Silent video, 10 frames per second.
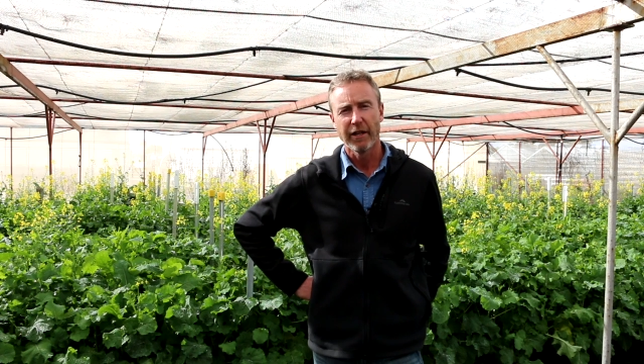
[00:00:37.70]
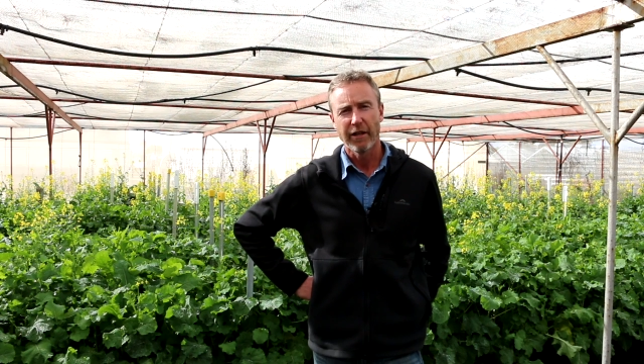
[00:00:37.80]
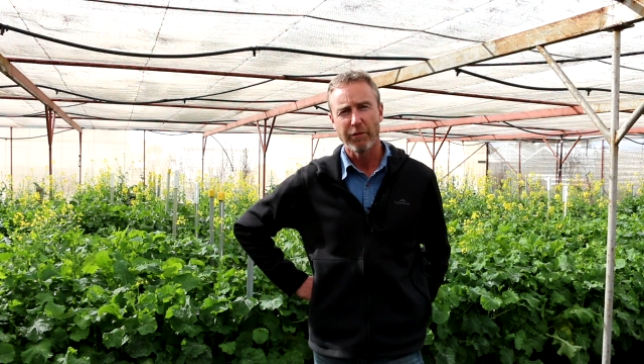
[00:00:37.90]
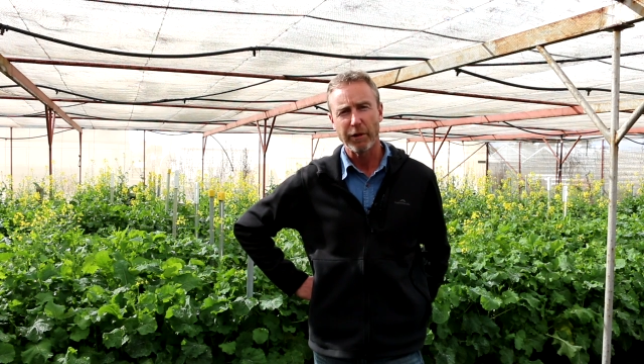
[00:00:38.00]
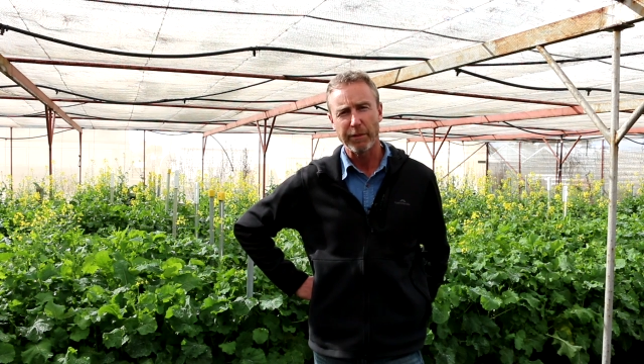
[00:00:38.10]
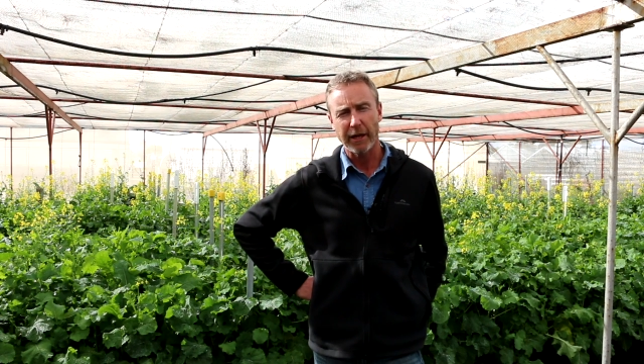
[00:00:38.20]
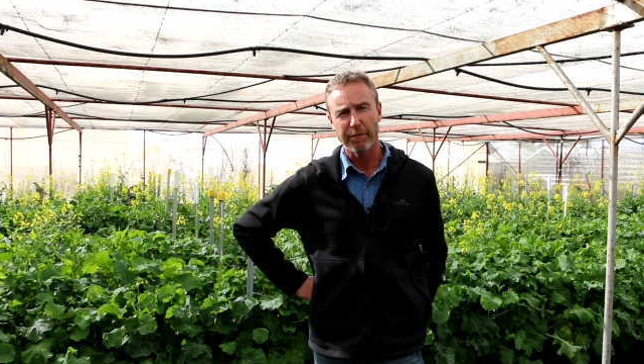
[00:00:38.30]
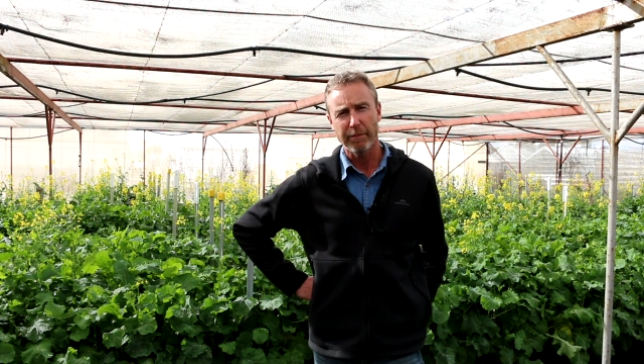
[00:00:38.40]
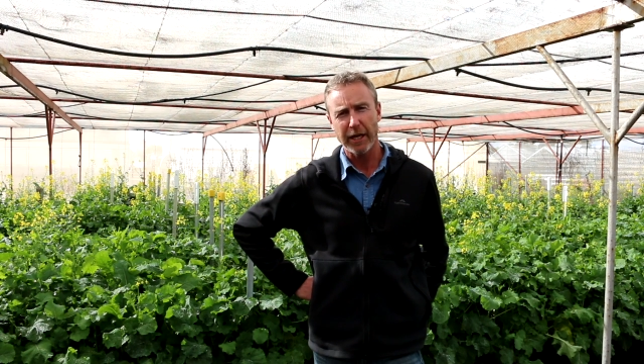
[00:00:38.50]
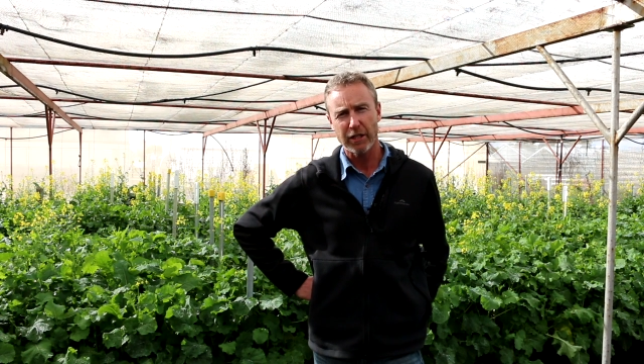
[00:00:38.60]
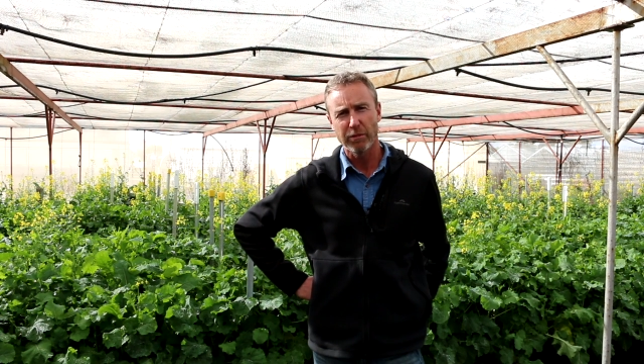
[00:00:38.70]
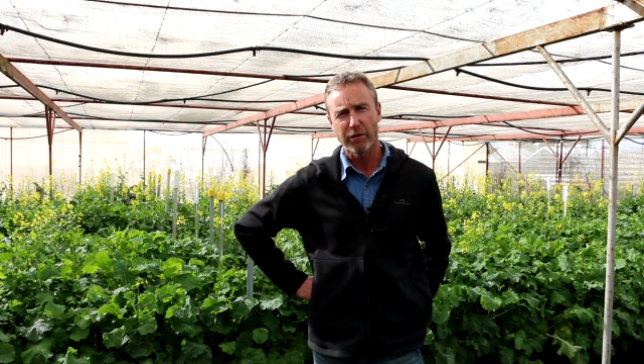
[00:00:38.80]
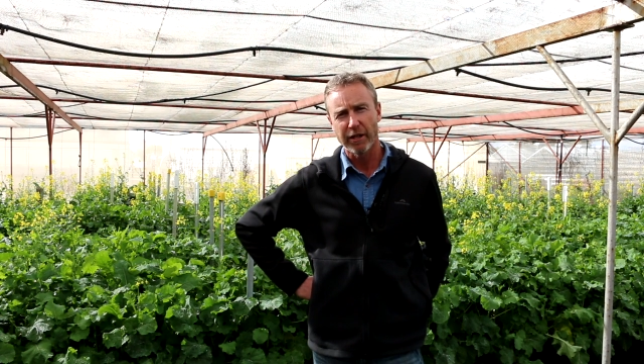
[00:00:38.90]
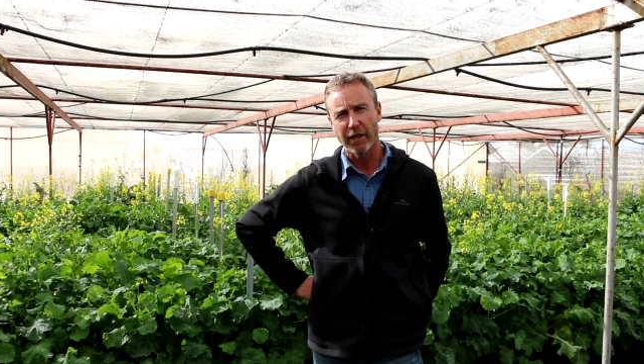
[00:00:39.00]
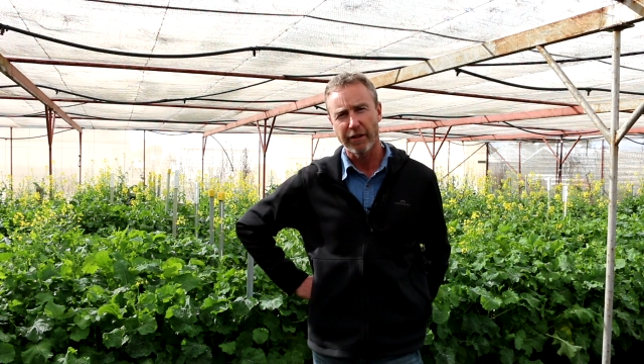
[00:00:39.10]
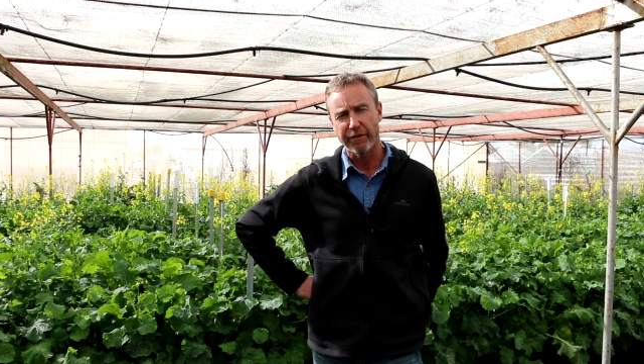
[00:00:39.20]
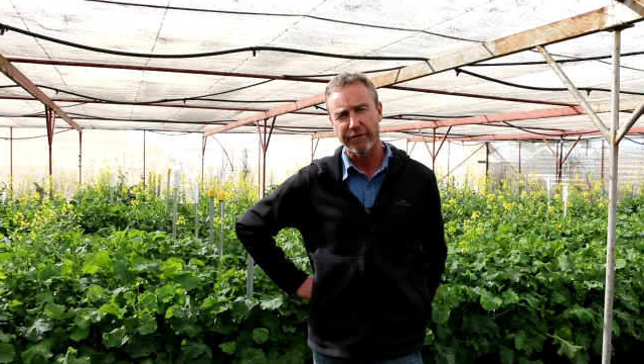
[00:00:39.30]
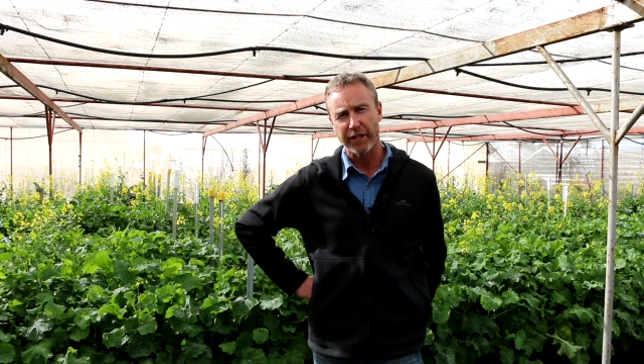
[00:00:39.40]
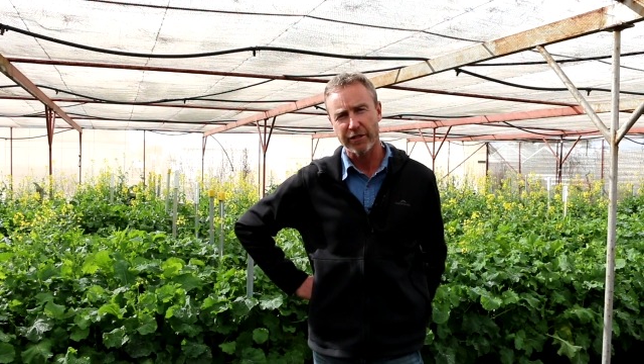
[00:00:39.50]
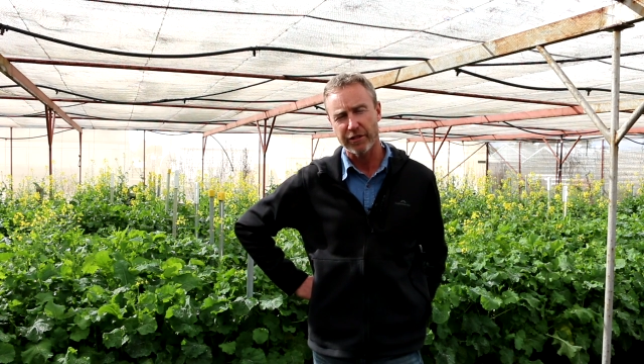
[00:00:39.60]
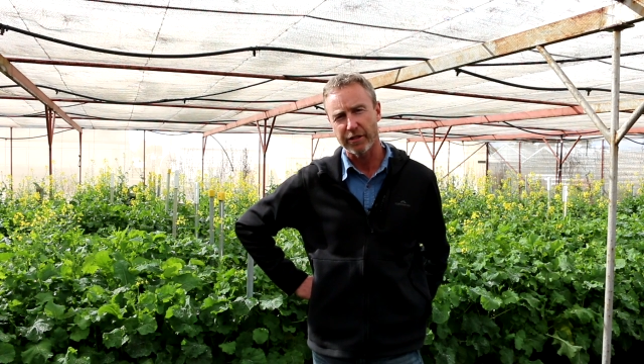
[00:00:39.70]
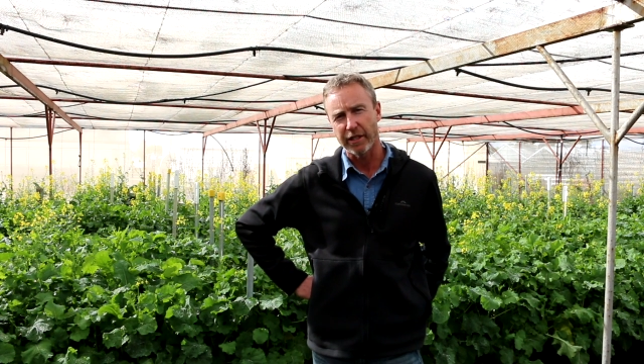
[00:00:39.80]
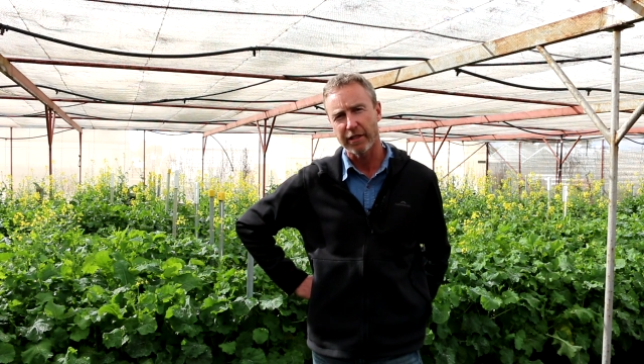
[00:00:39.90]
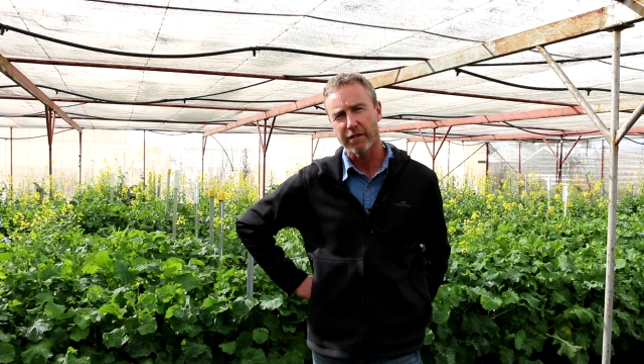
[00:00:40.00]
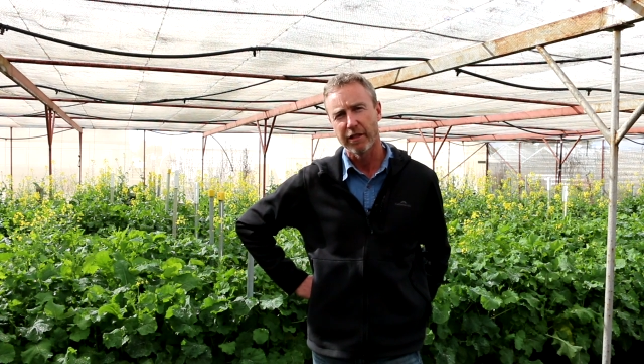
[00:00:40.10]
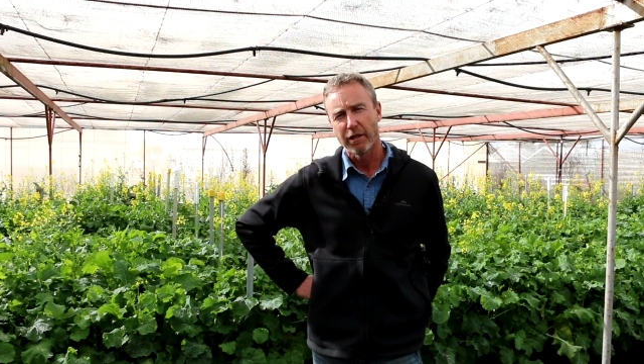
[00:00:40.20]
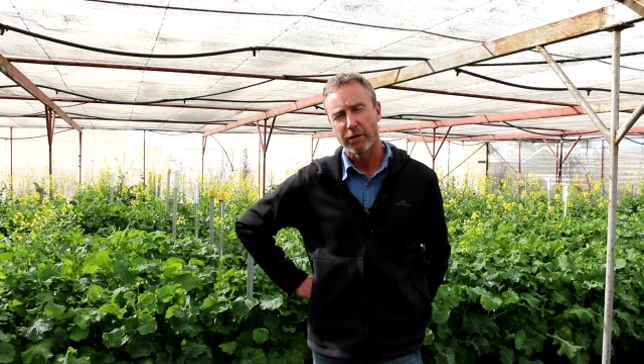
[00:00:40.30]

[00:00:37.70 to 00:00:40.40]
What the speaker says: we've become much more reliant on the fungicides.